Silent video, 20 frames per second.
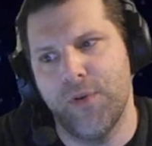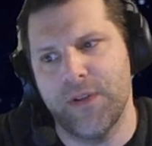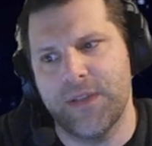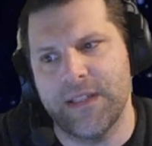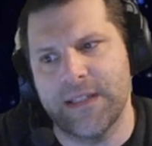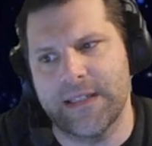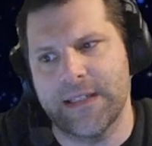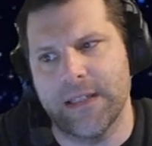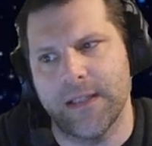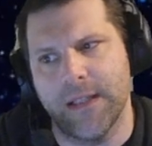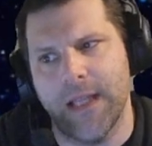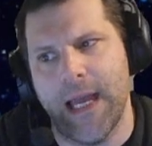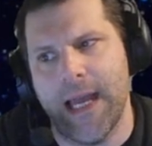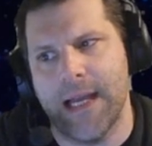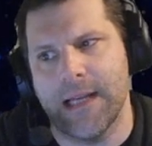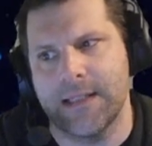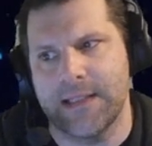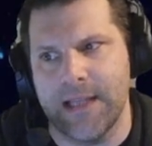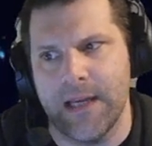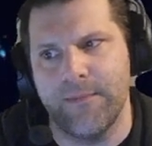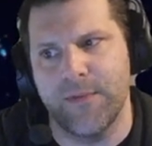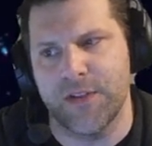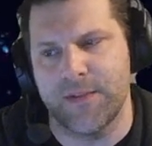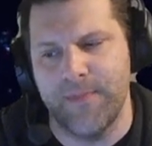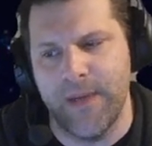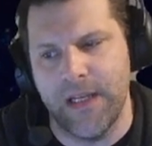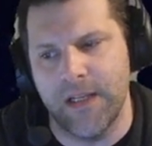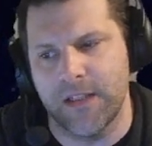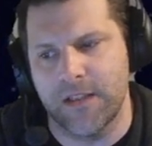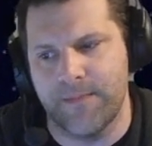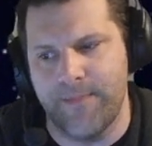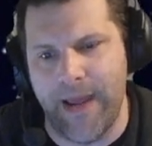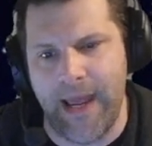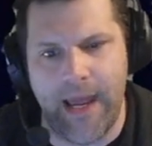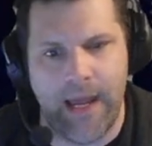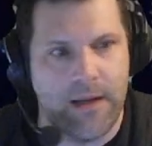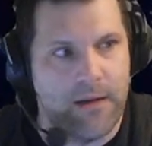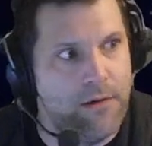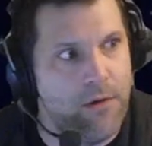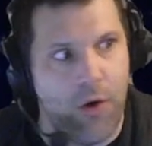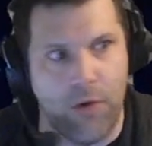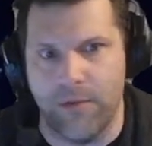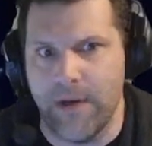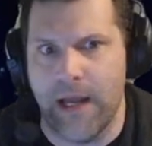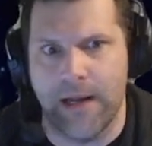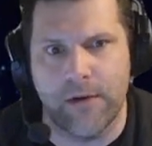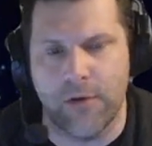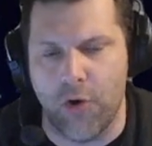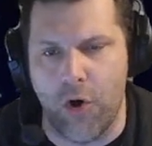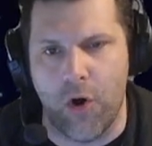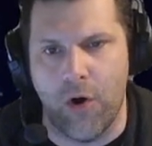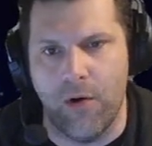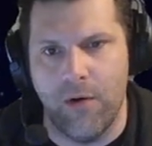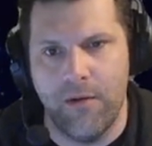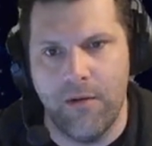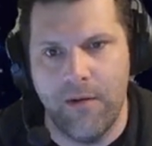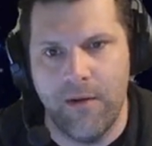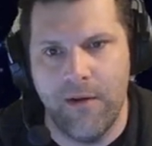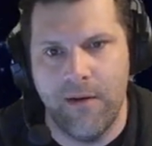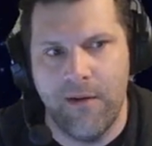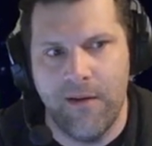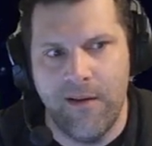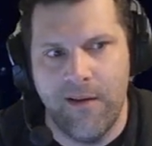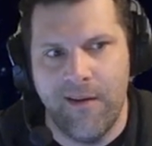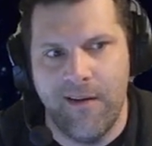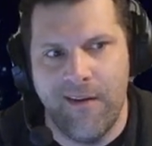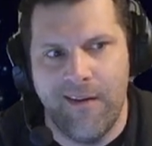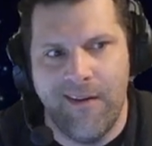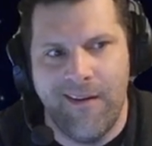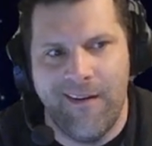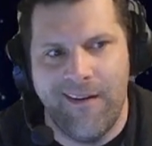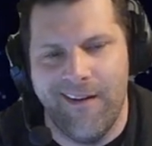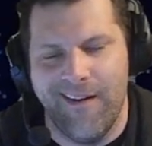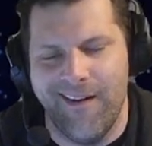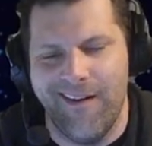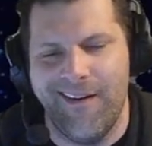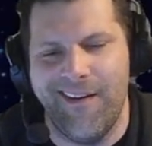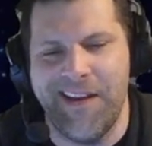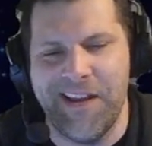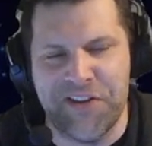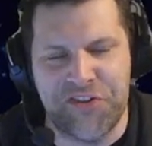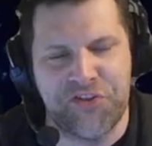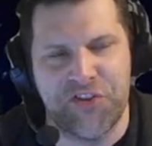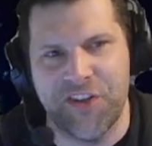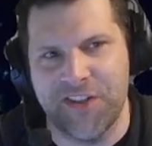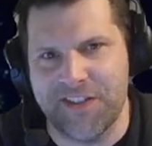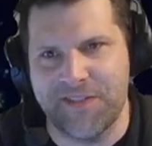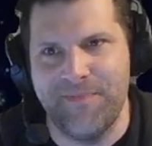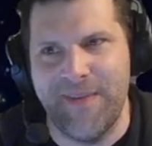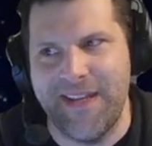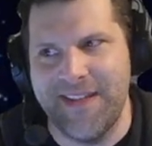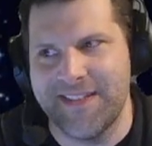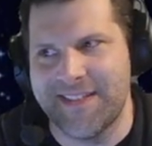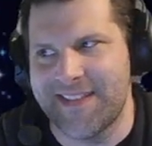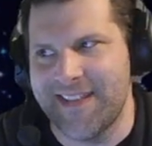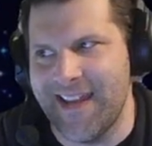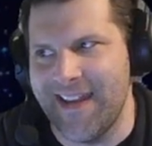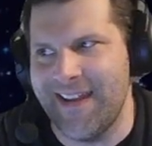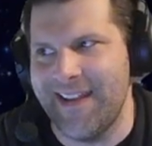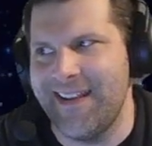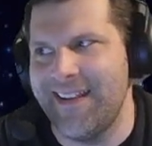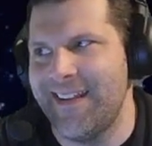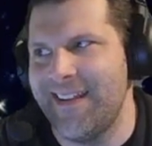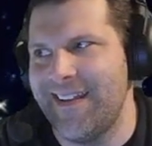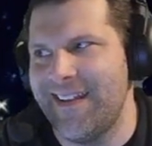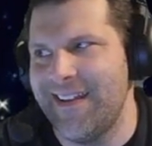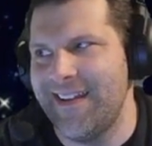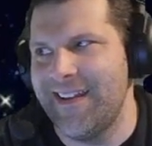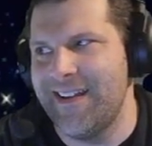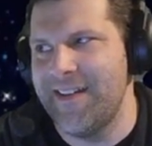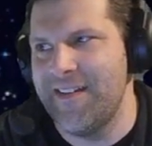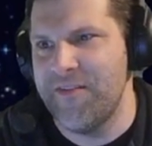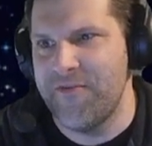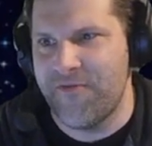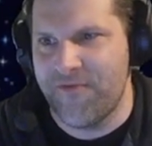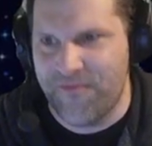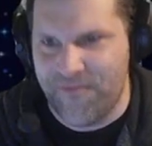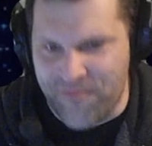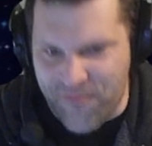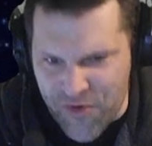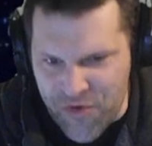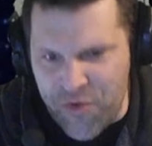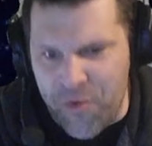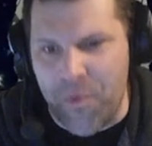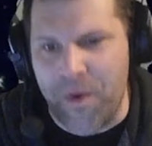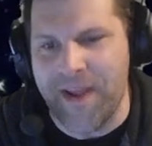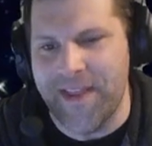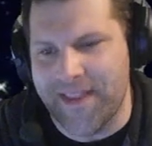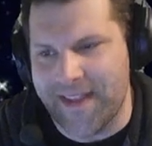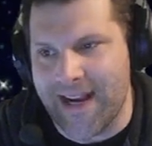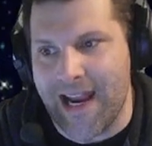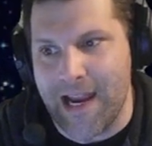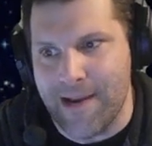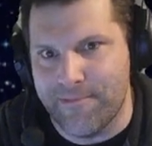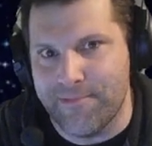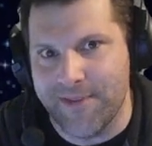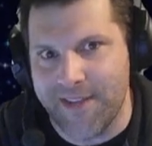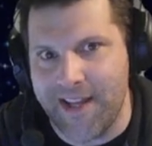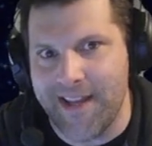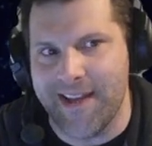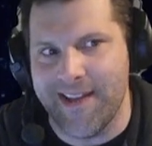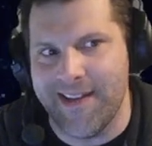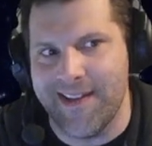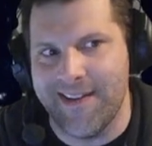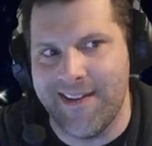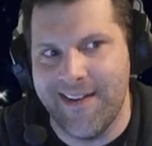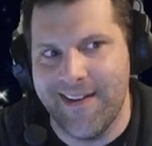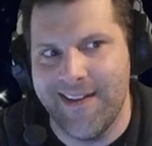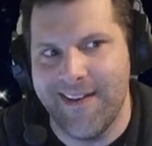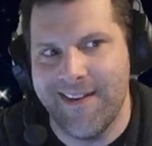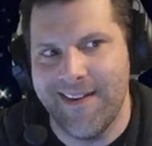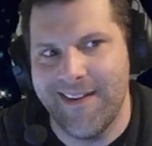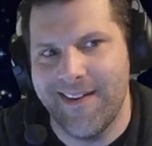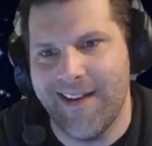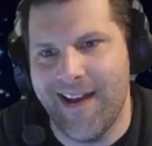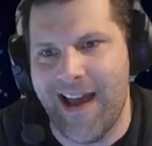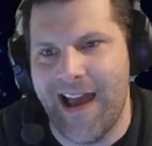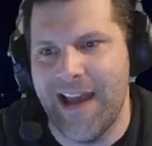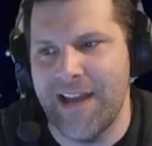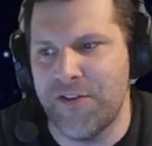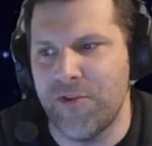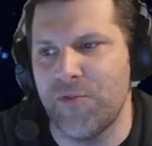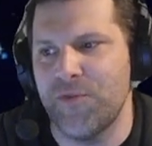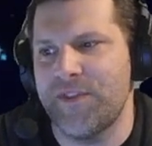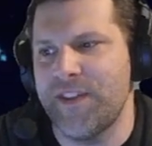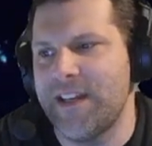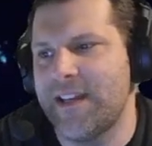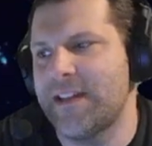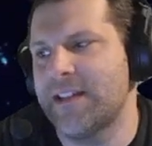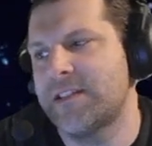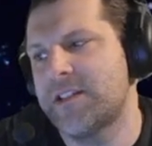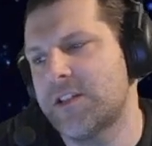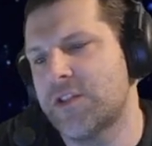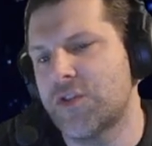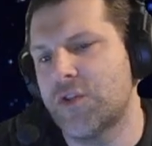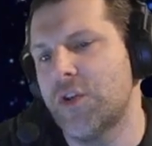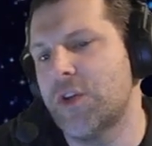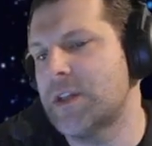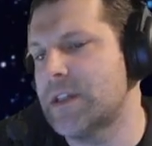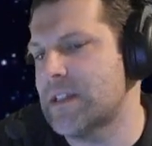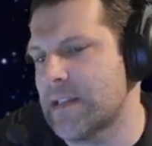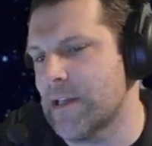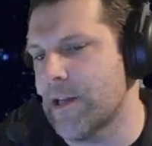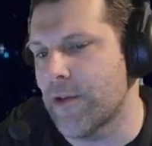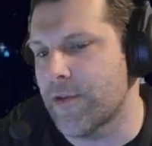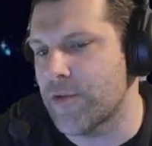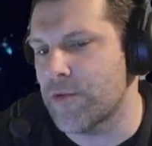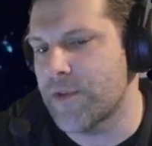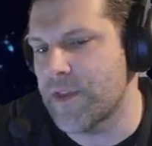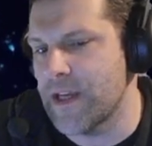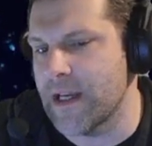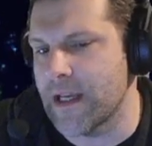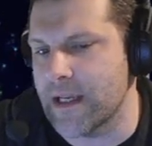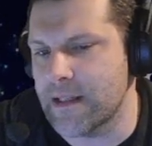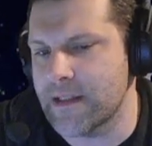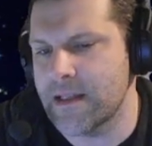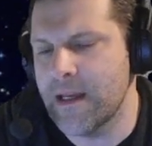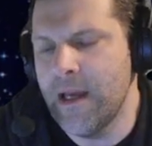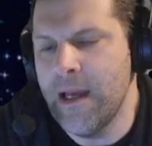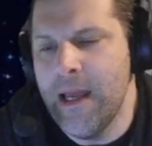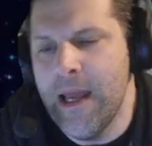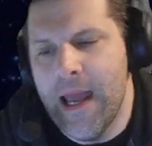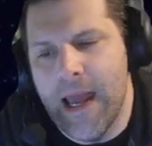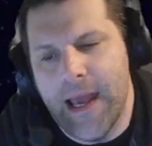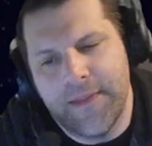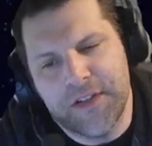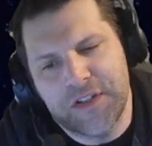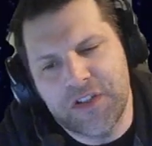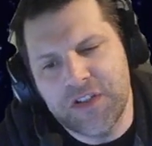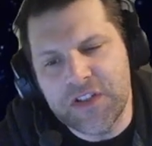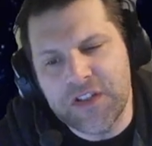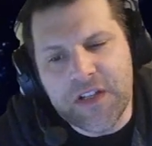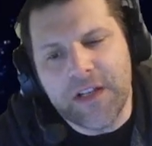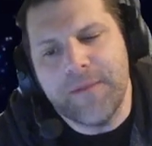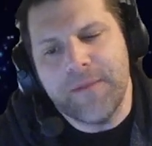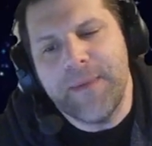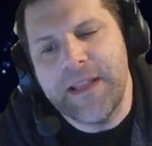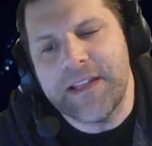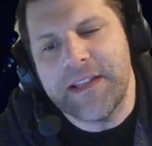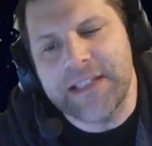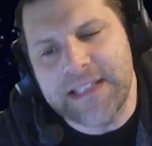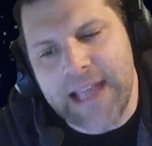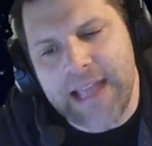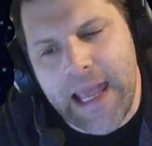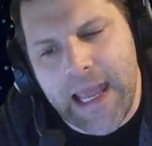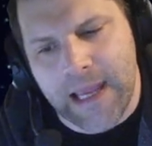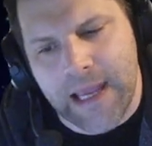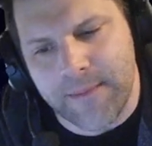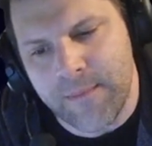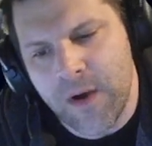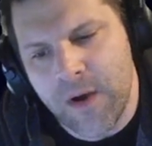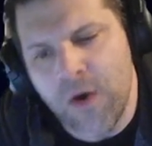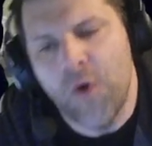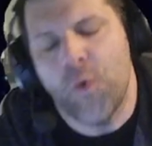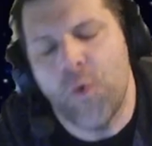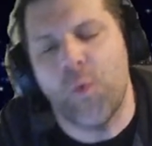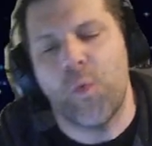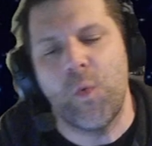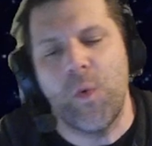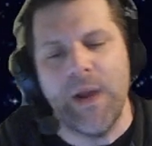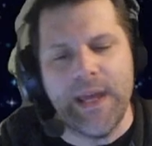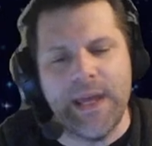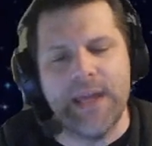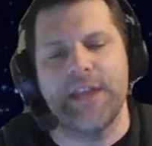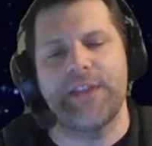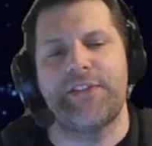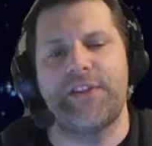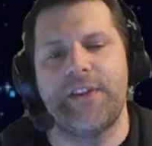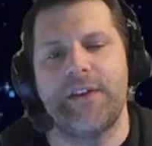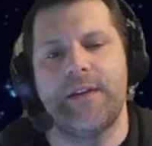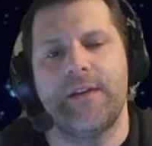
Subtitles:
this in last, that must mean it's bad. No, not at all. It just means that for the way that I play, I don't think it's as good as the other things. And this is going to be the same with